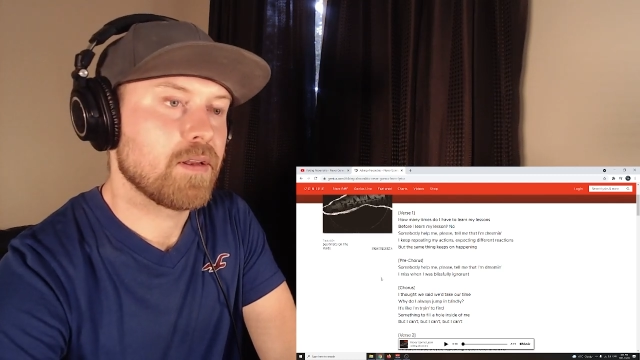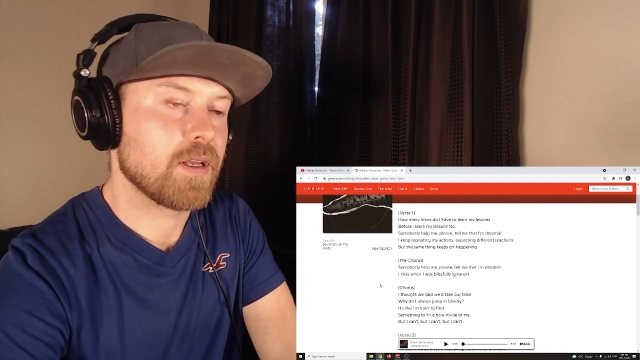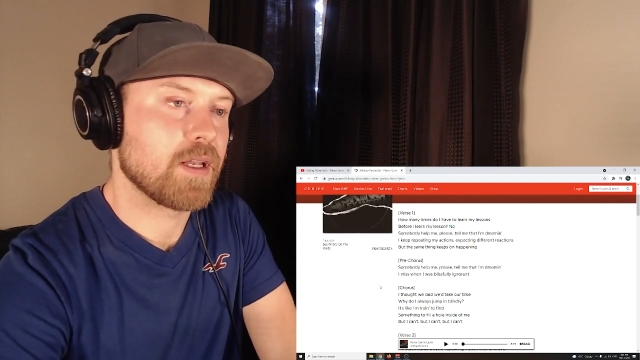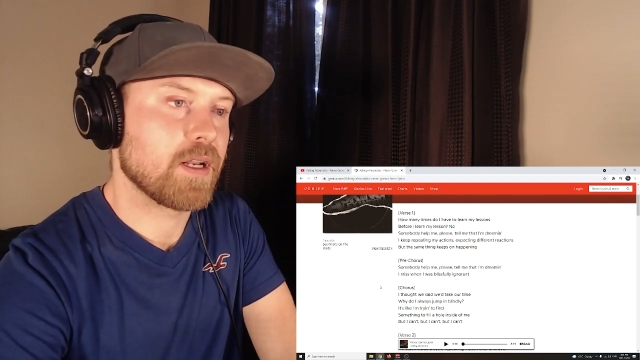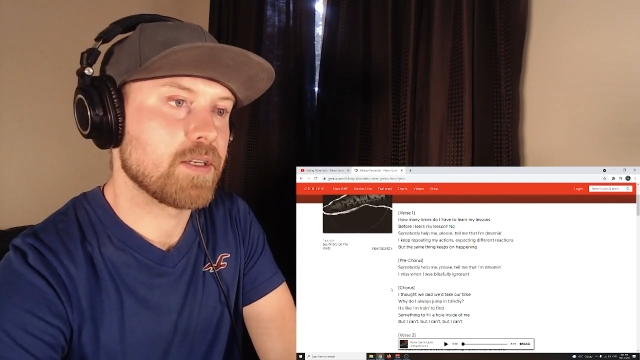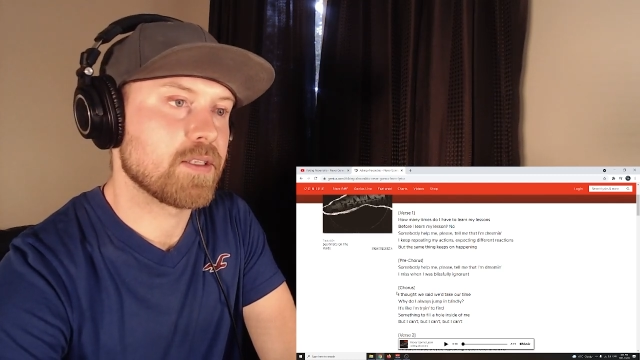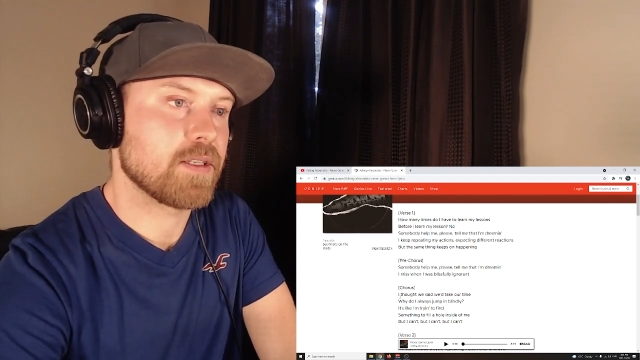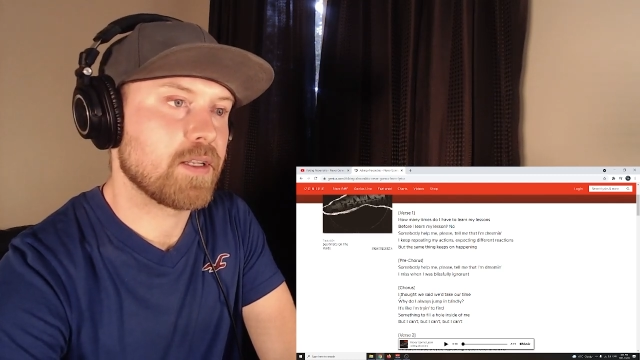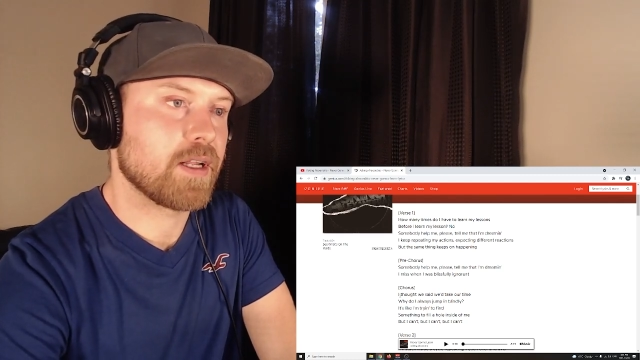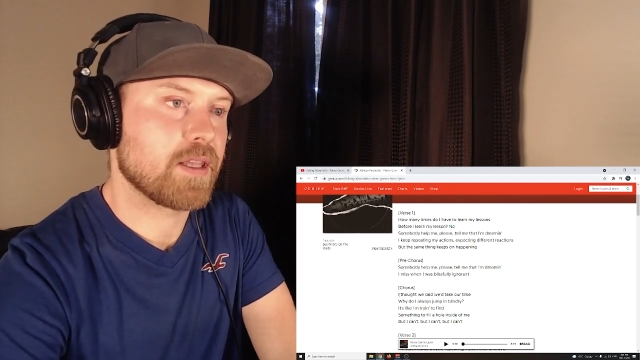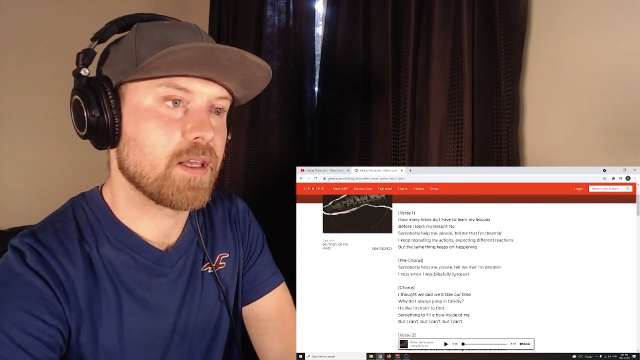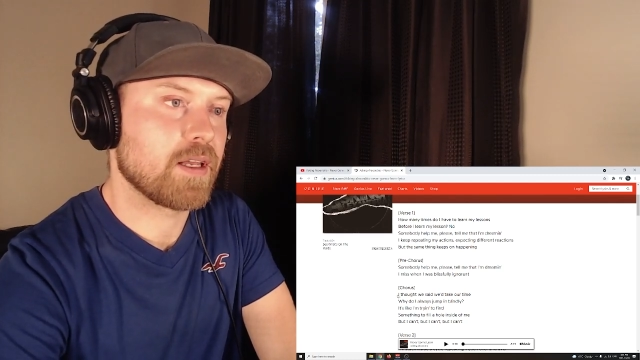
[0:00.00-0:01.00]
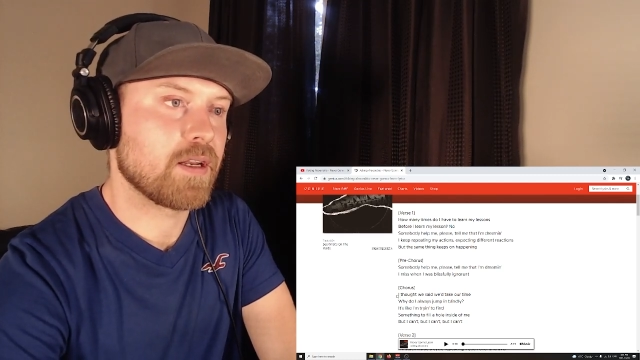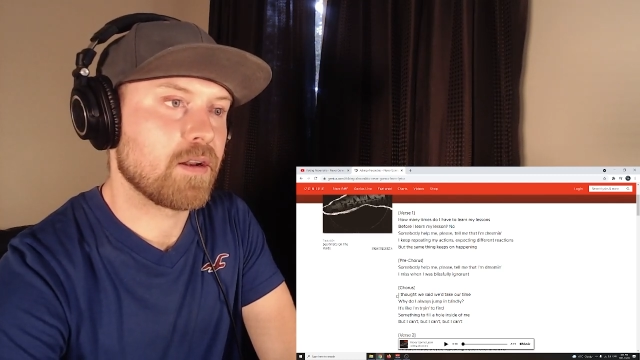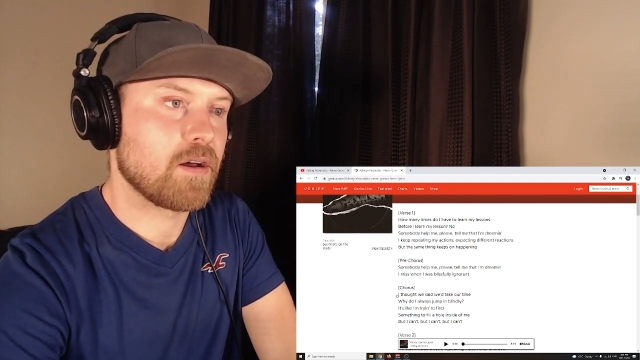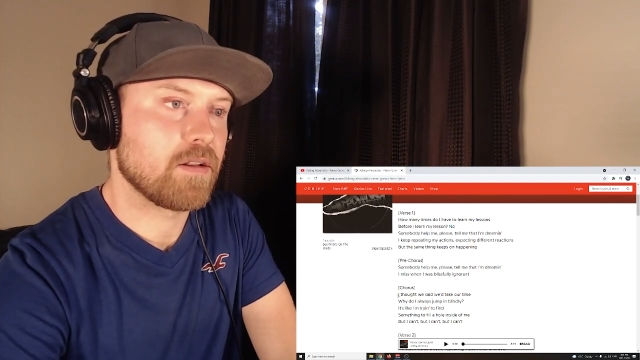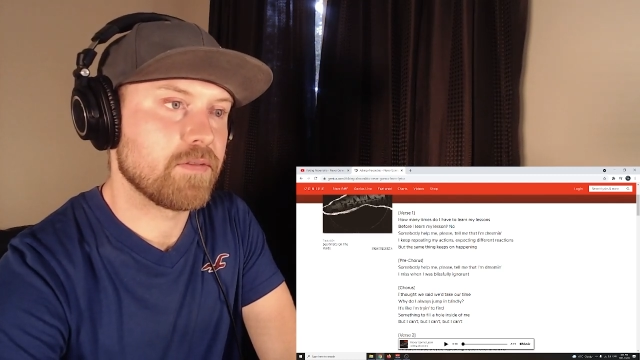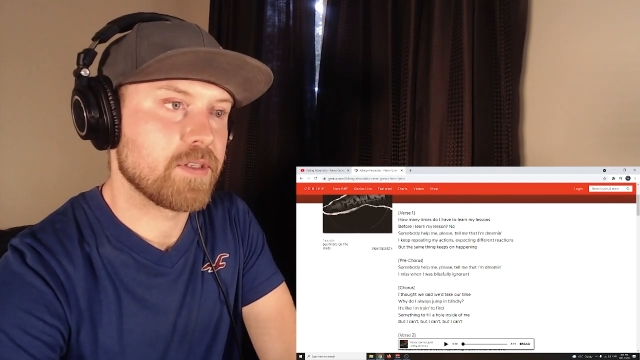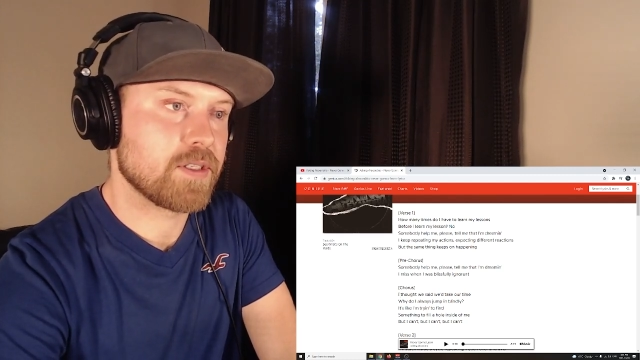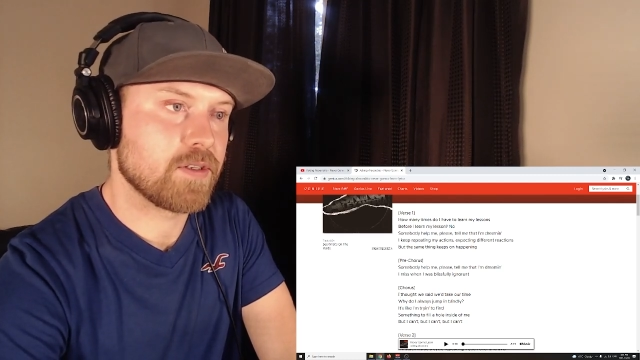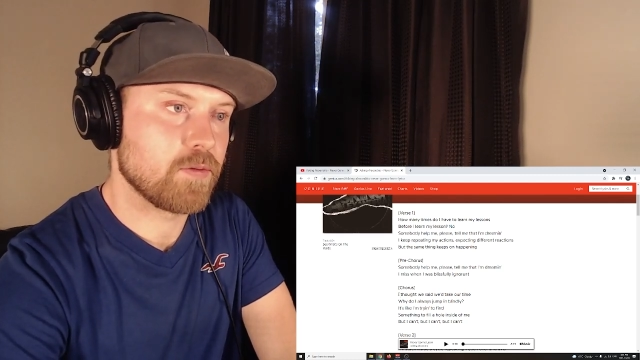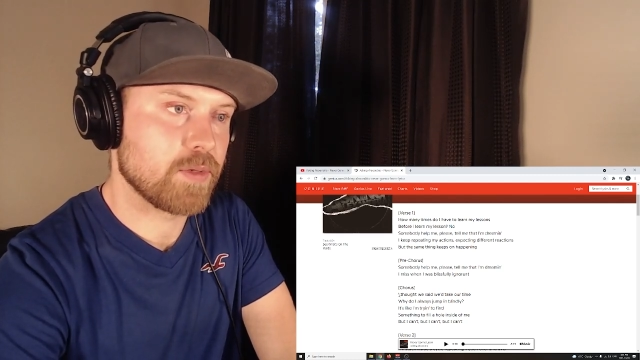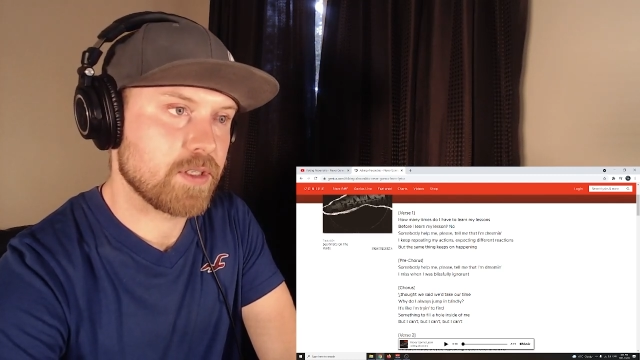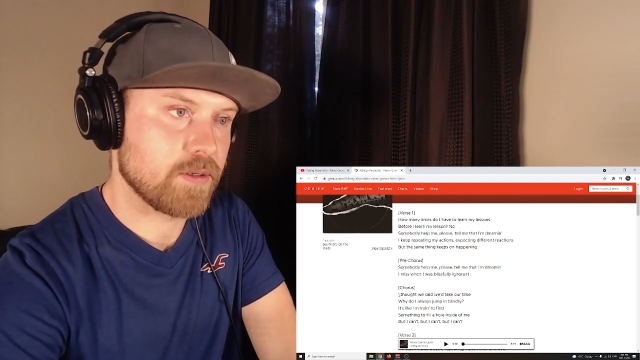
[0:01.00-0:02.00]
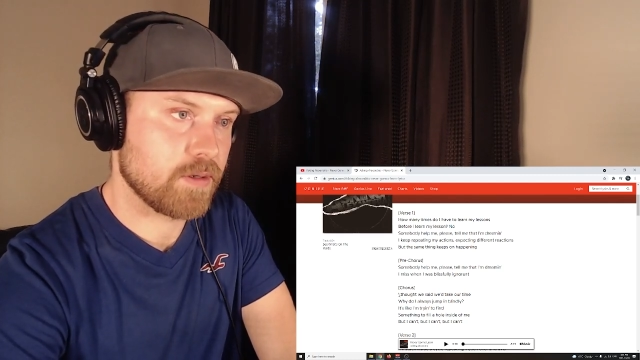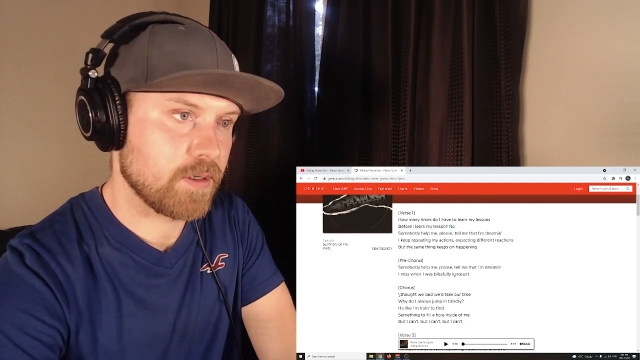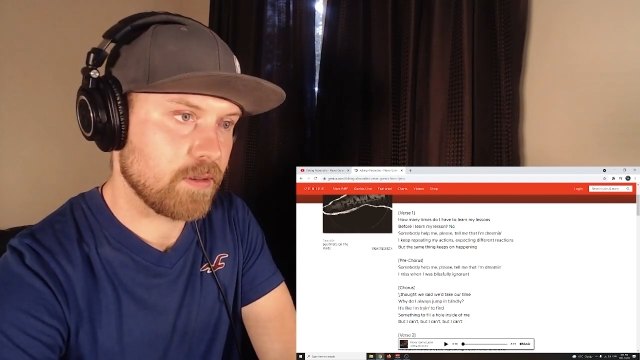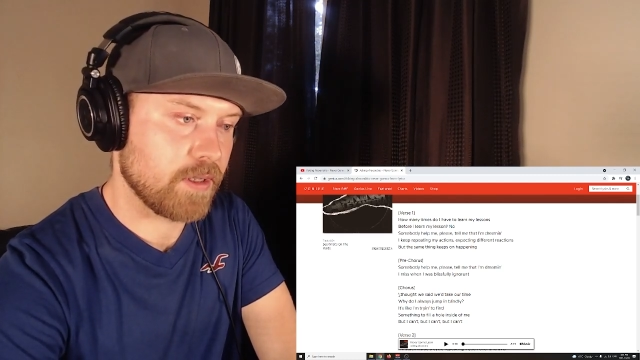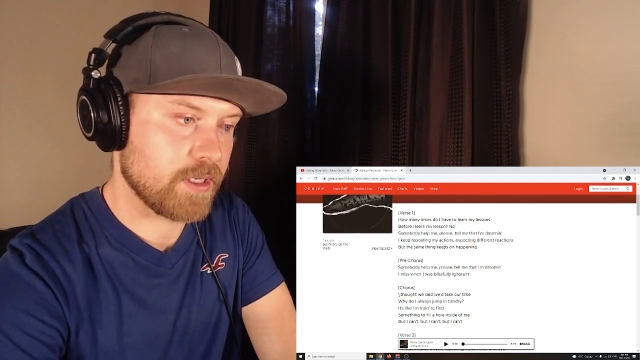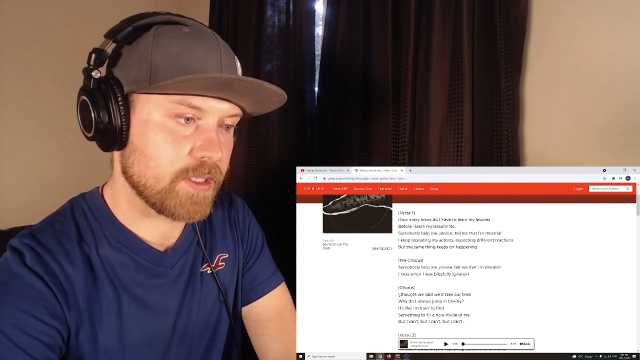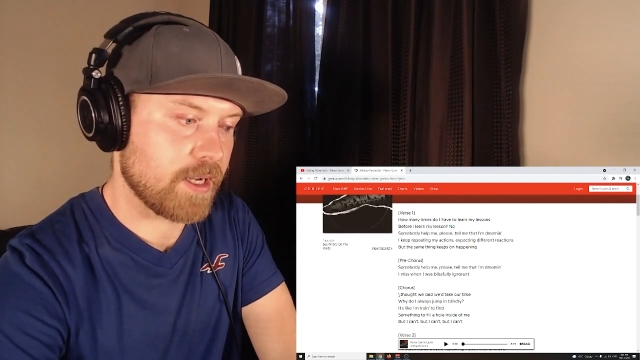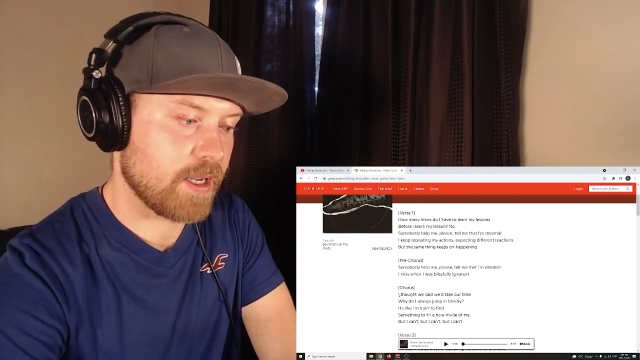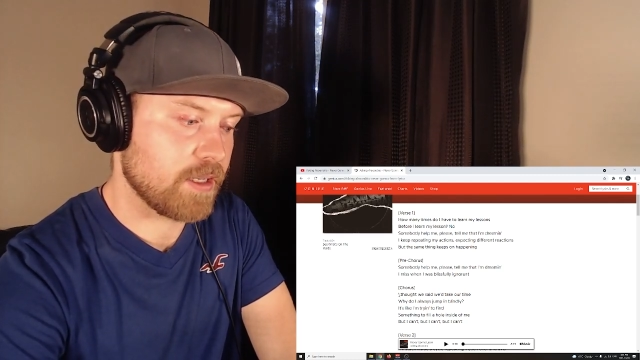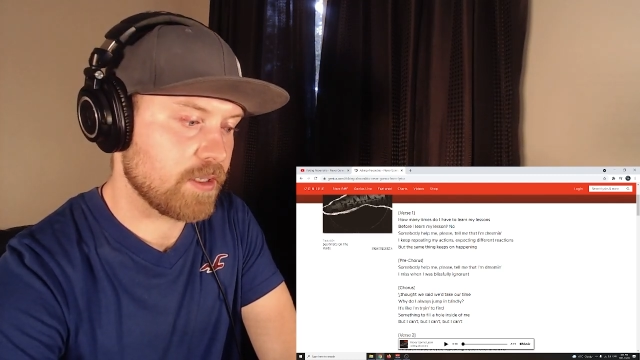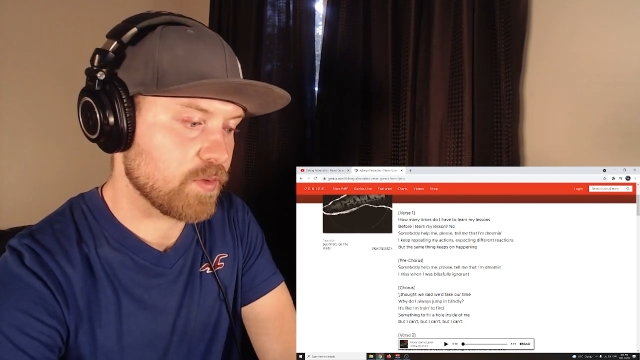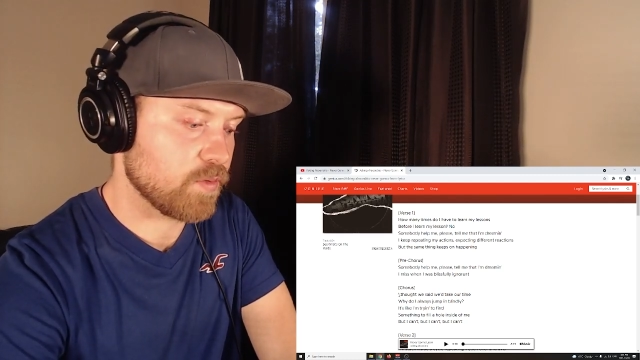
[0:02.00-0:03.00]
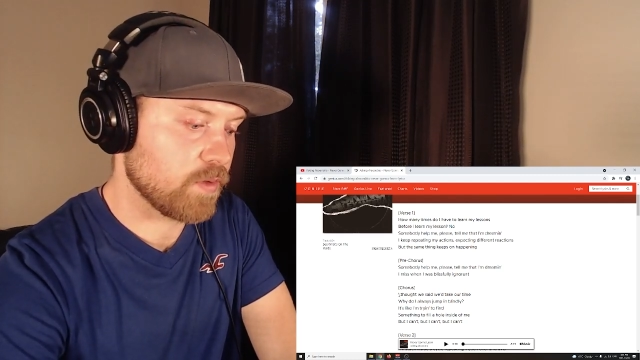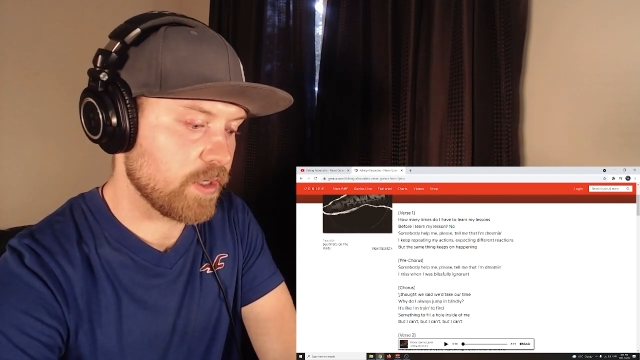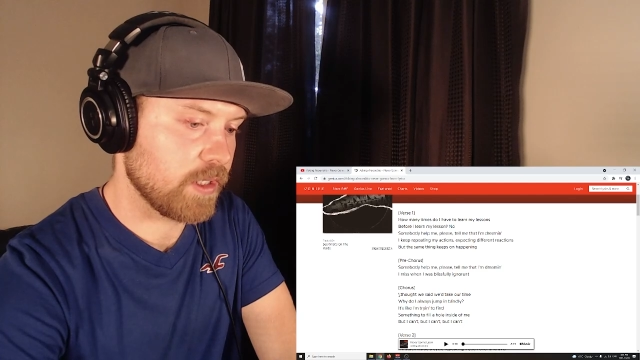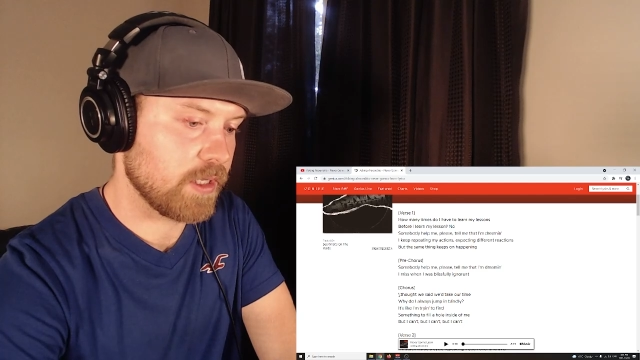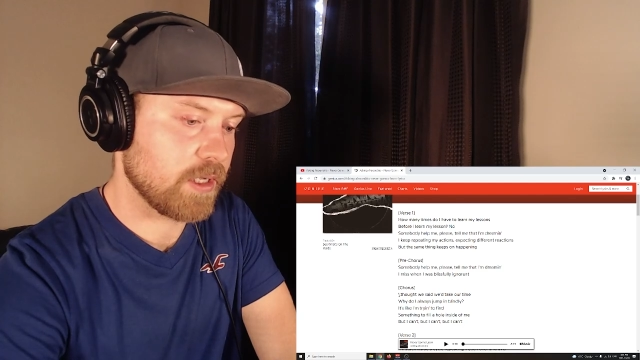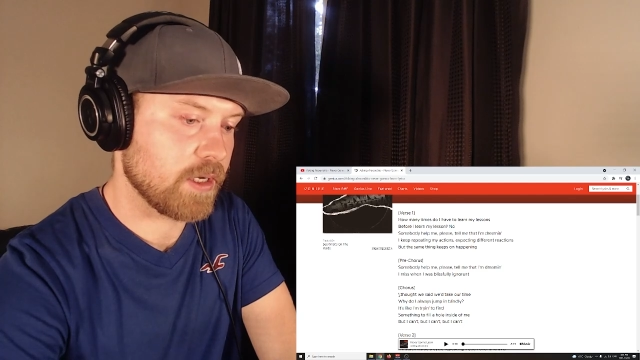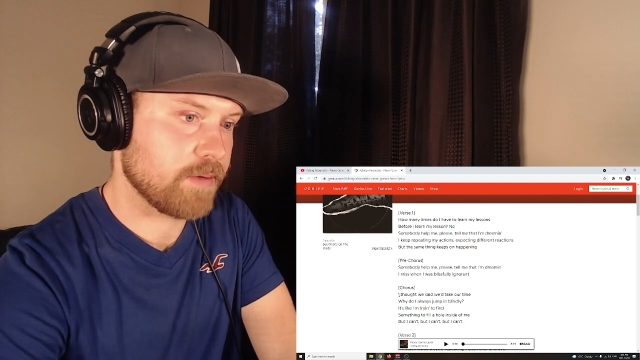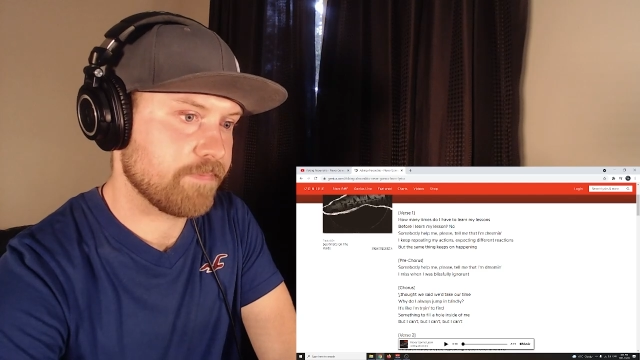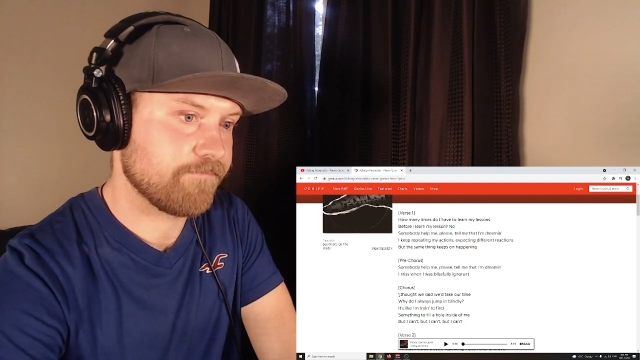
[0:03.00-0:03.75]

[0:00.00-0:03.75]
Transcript: And I just like that in all of this new material, like, Danny is really,